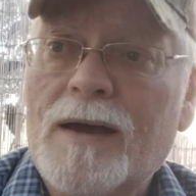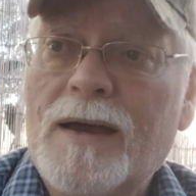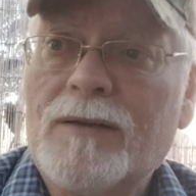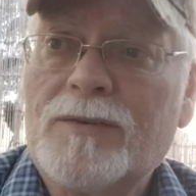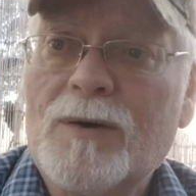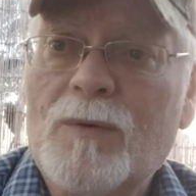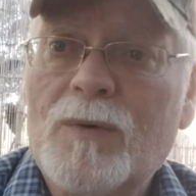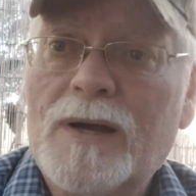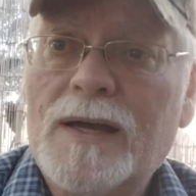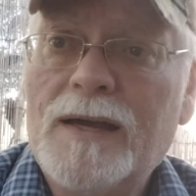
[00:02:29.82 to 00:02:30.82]
And
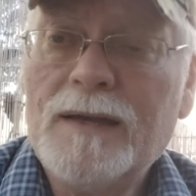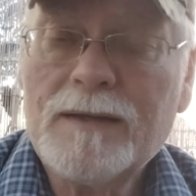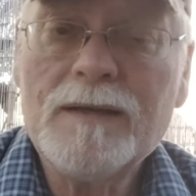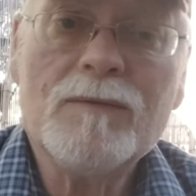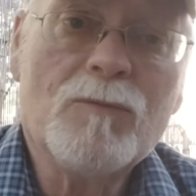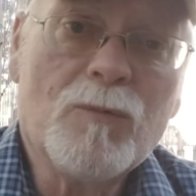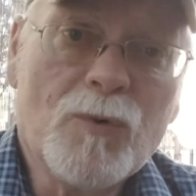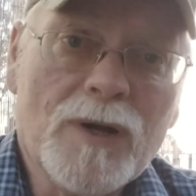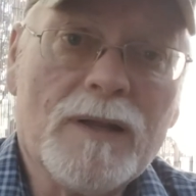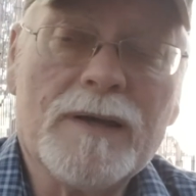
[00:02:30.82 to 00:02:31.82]
so it can
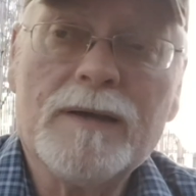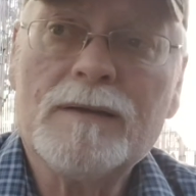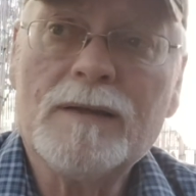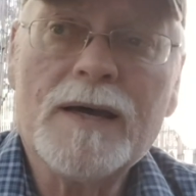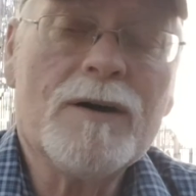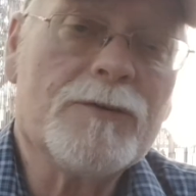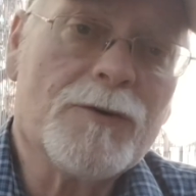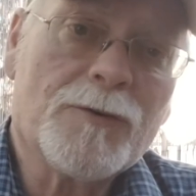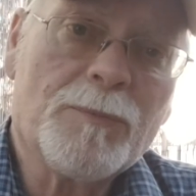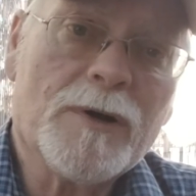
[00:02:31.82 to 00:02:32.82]
really lay on
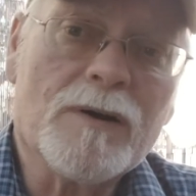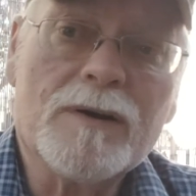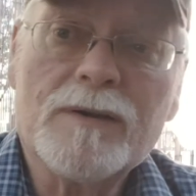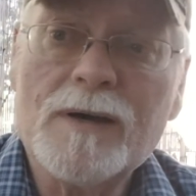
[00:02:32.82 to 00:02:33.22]
your spirit.